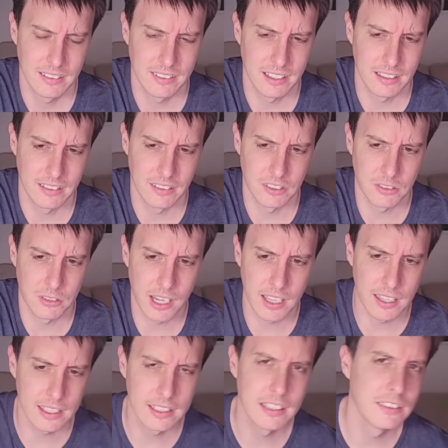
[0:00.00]
Is that an
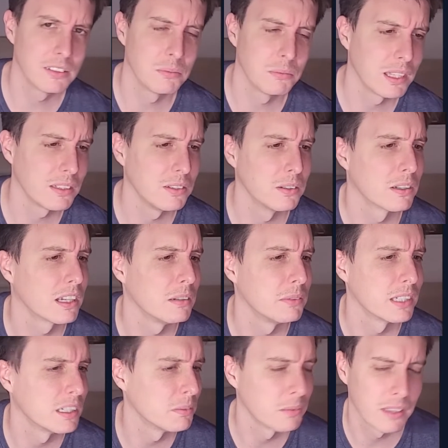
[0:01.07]
Australianism that you're
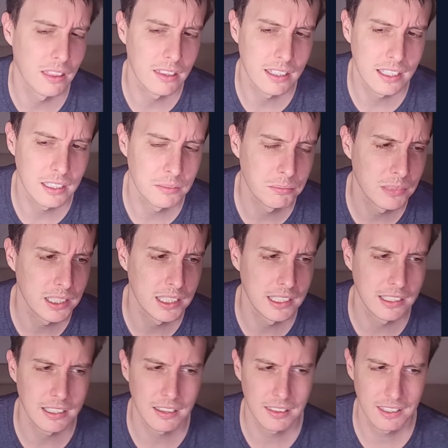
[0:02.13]
coming up with there,
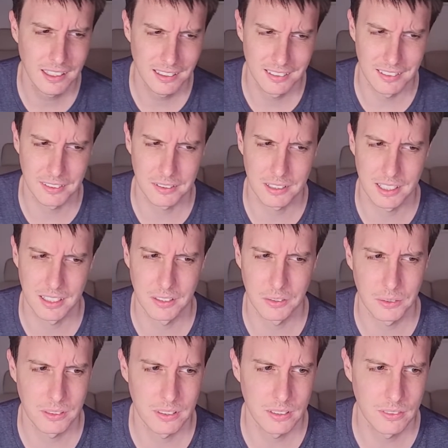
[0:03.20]
Mike? I think it's
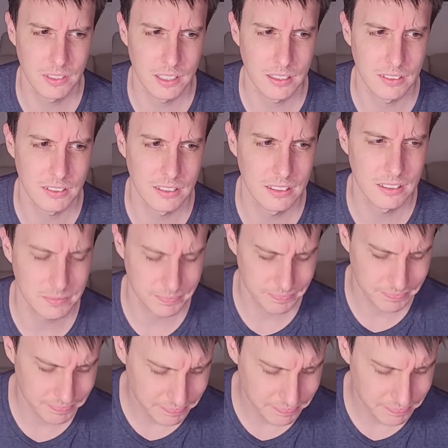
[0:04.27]
Australia specific, isn't it?